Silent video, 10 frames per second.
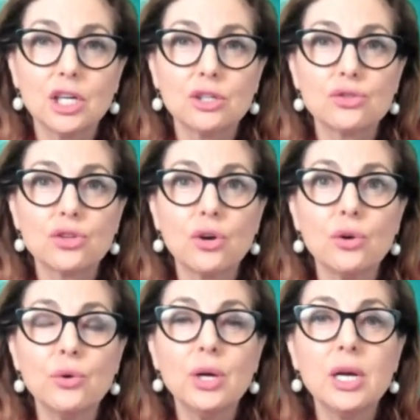
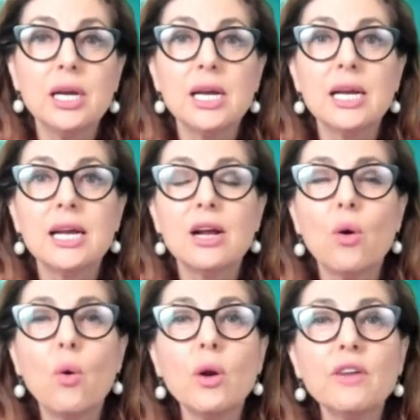So
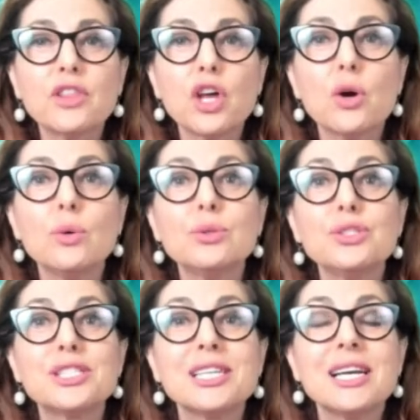all of
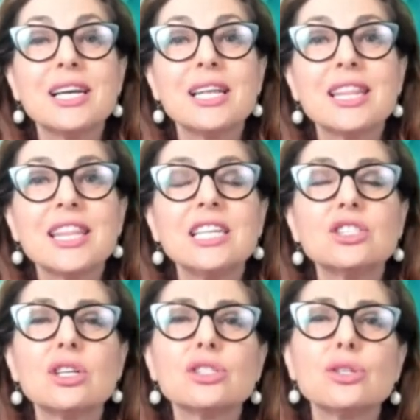those
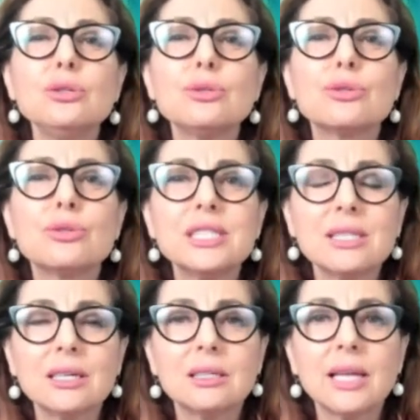things are so
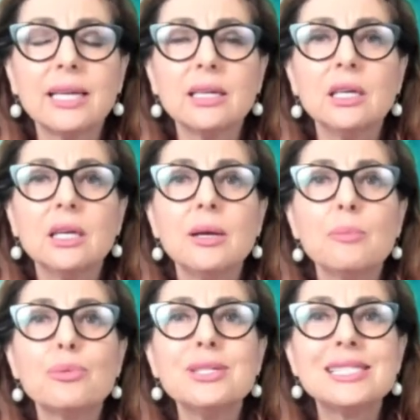critical. And
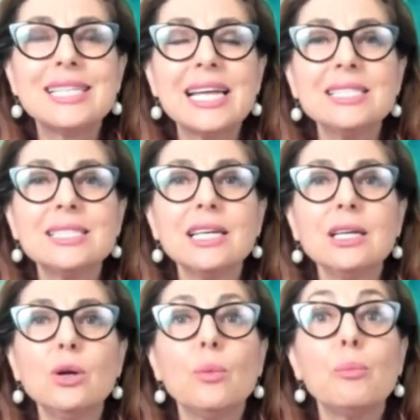presenting
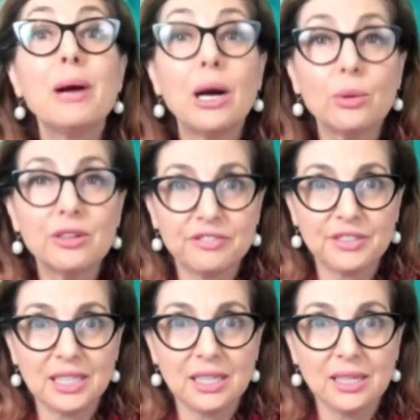
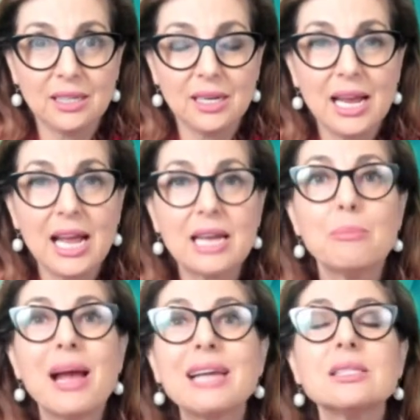powerfully and
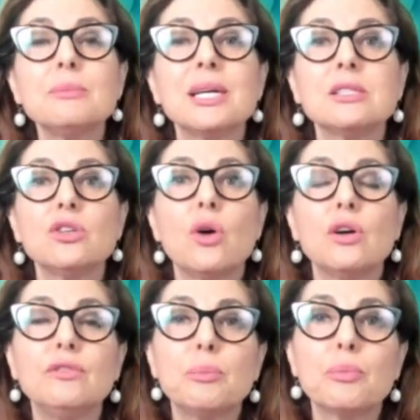maximizing your
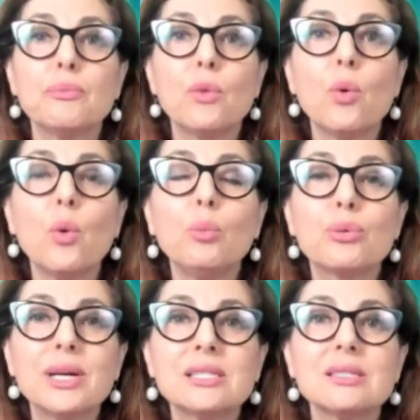overall
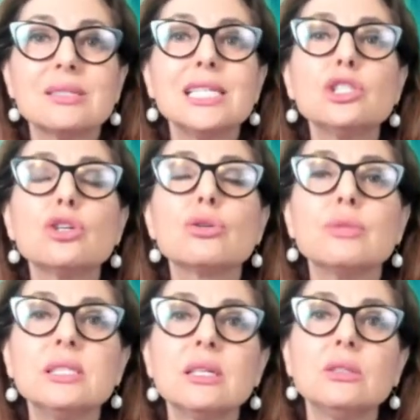presence is
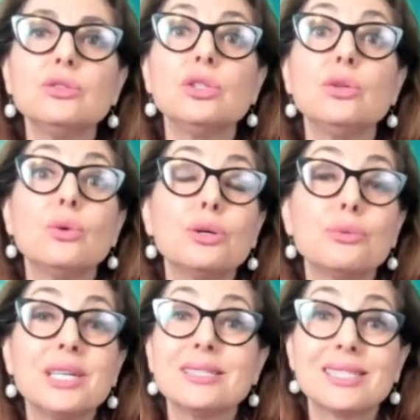critical to your
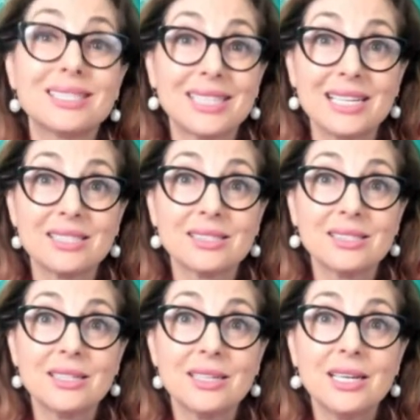career success.
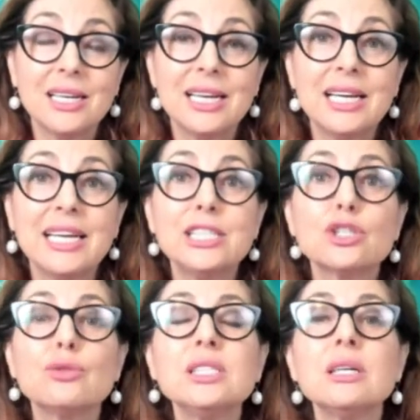
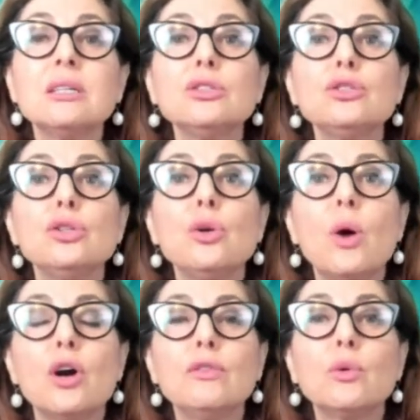It's critical to
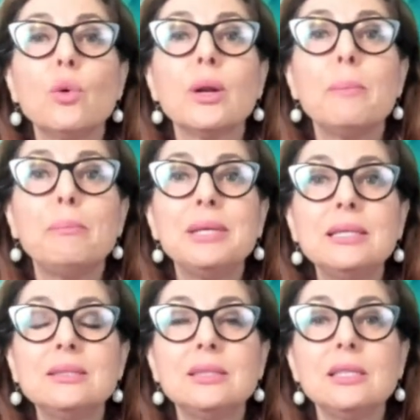your overall
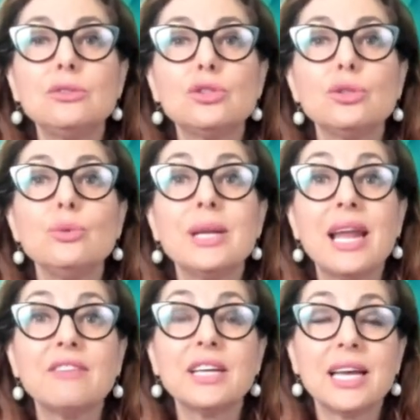ability to
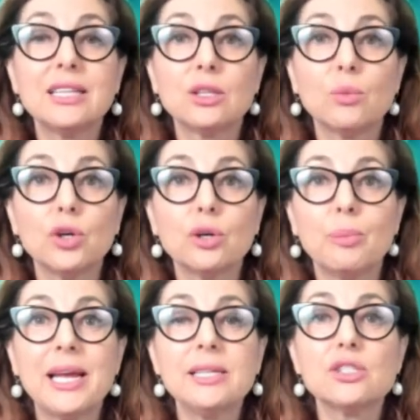navigate the
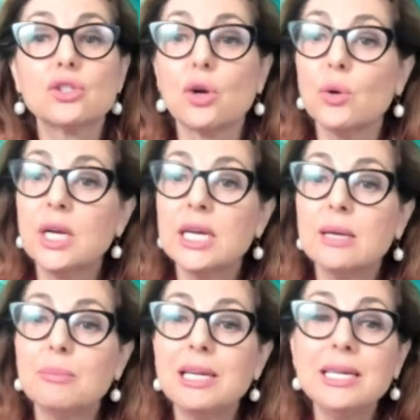workplace. So
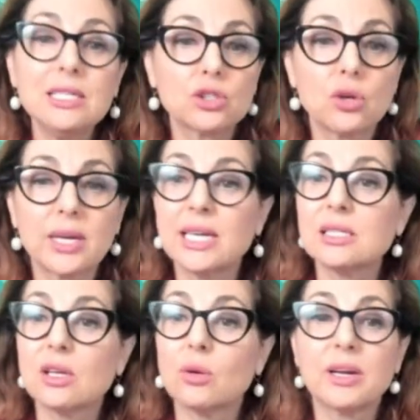please join
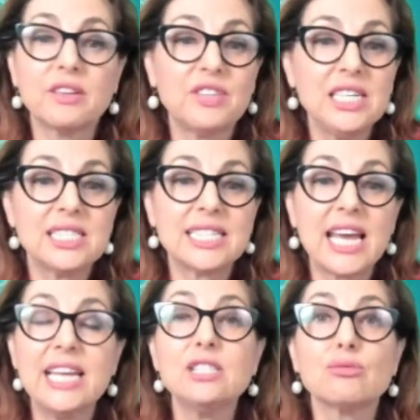us on one of these
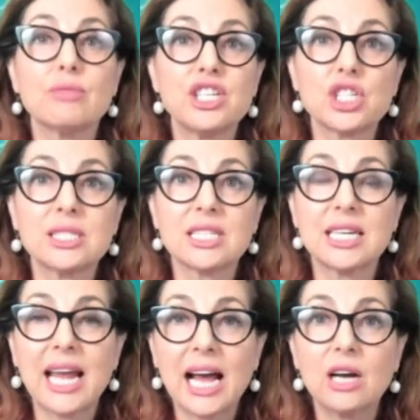days.
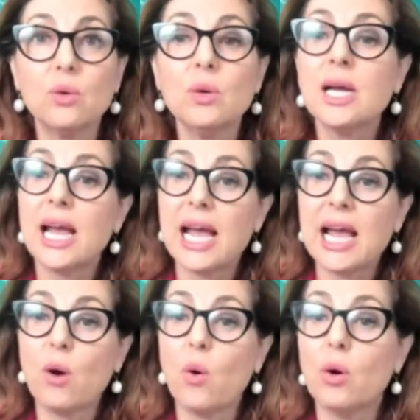Register now
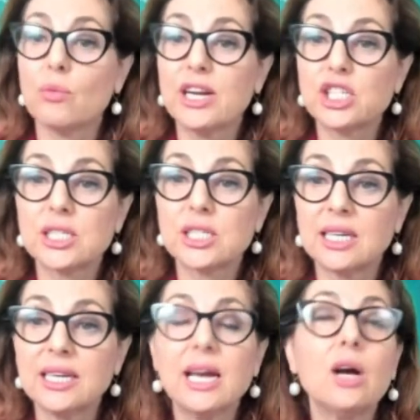or register
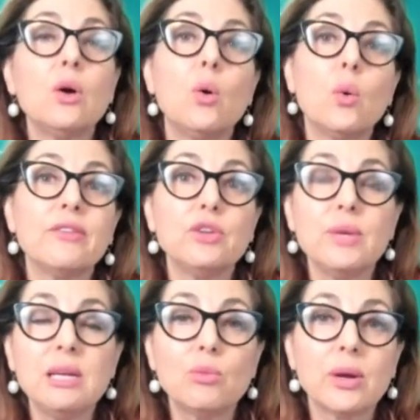here. Or if you
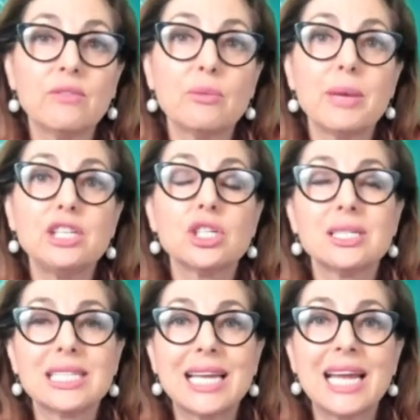need more information,
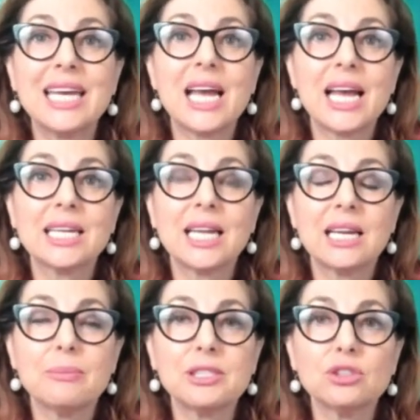it's
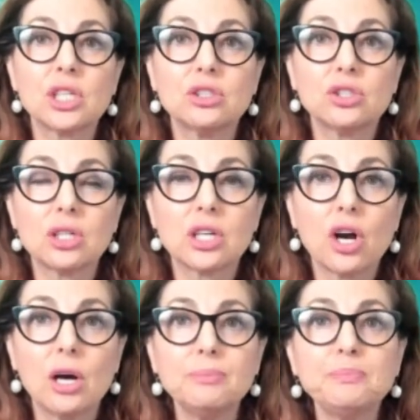
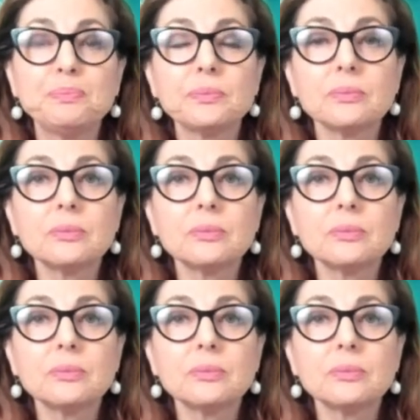nadia@nadiabelchik.com.